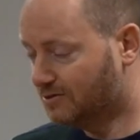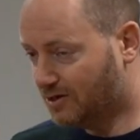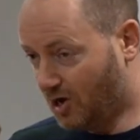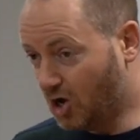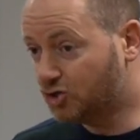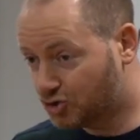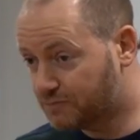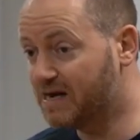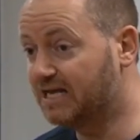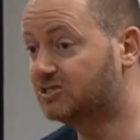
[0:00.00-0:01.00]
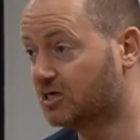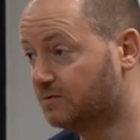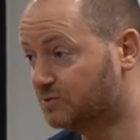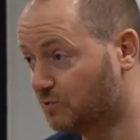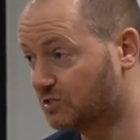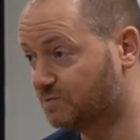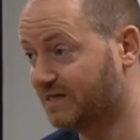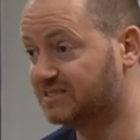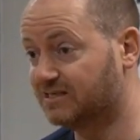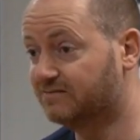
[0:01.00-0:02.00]
100 million times more
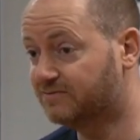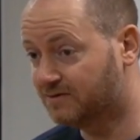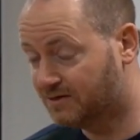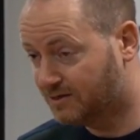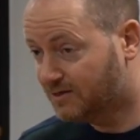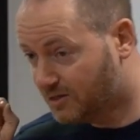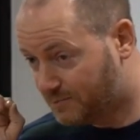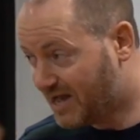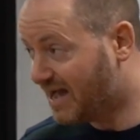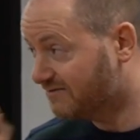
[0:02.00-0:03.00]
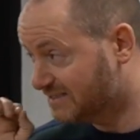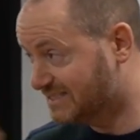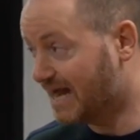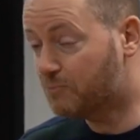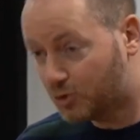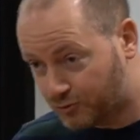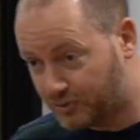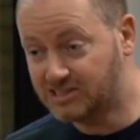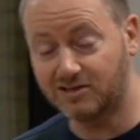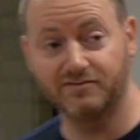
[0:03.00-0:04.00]
expensive. You better have a damn good
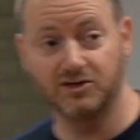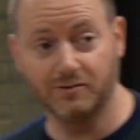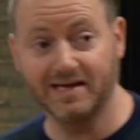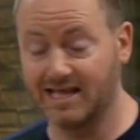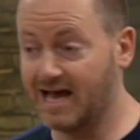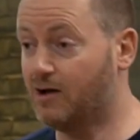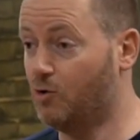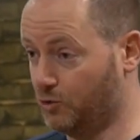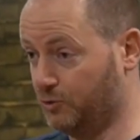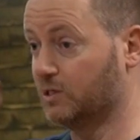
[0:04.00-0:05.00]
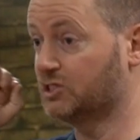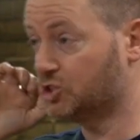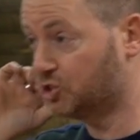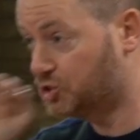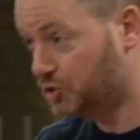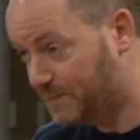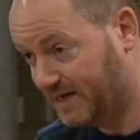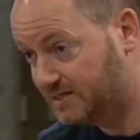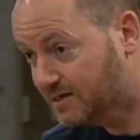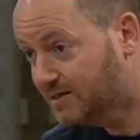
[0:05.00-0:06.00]
reason for doing that, or you are
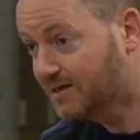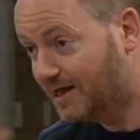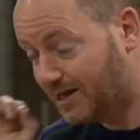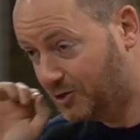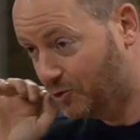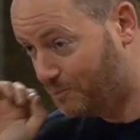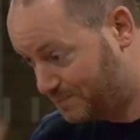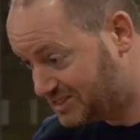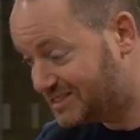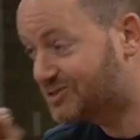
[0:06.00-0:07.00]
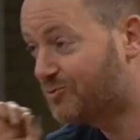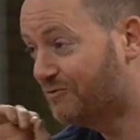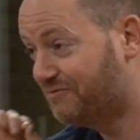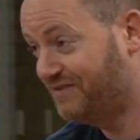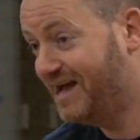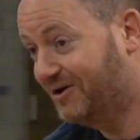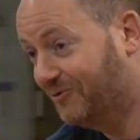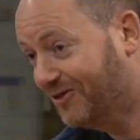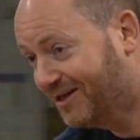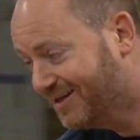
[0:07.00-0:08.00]
stupid and your business will
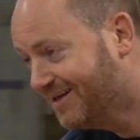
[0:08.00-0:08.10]
fail.